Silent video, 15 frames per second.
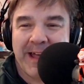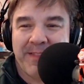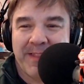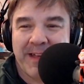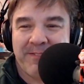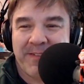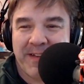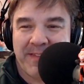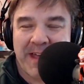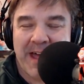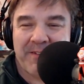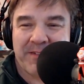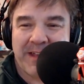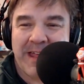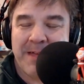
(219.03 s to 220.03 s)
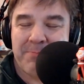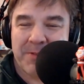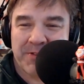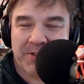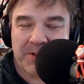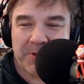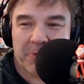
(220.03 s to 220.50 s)
and they have to keep
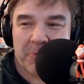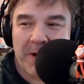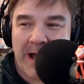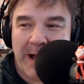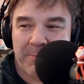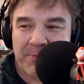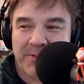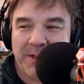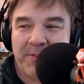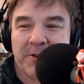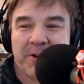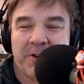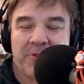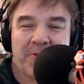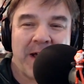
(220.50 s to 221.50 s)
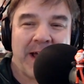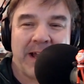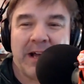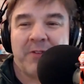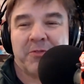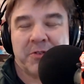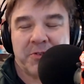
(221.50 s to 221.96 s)
this under wraps and they're going to drag
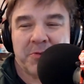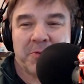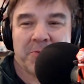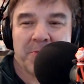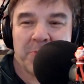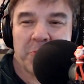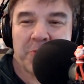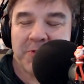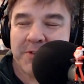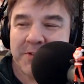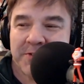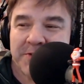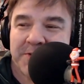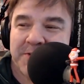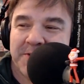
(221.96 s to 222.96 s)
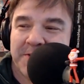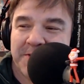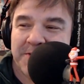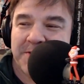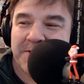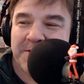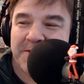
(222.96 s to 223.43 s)
it out for 2 or 3 more seasons?
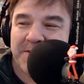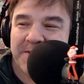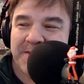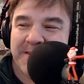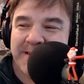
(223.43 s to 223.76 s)
Oh